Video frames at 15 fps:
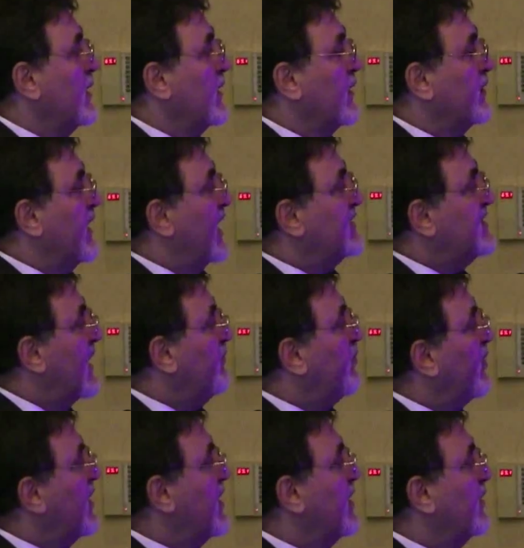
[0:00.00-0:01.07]
The example
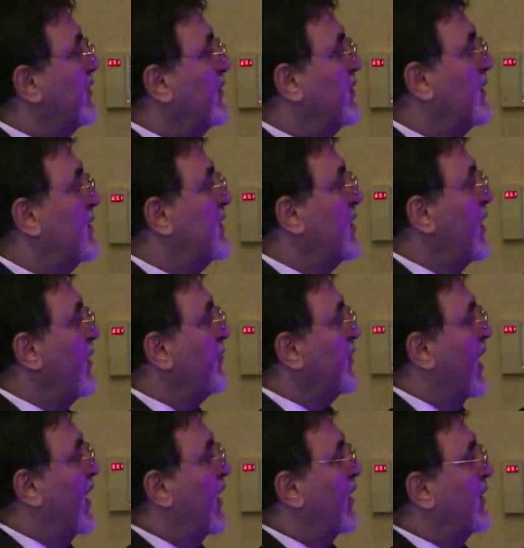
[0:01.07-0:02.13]
here
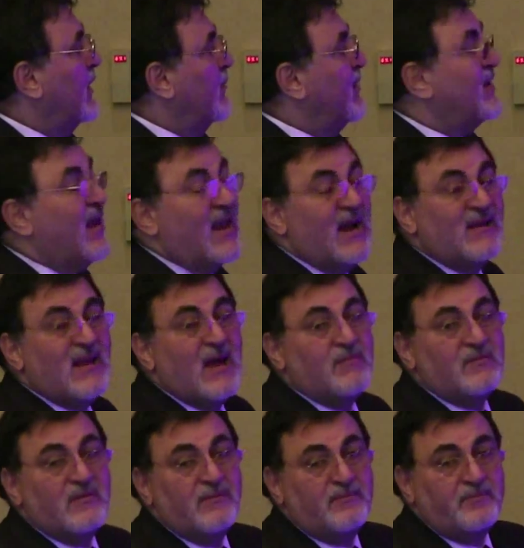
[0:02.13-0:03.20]
are the beta-lactams,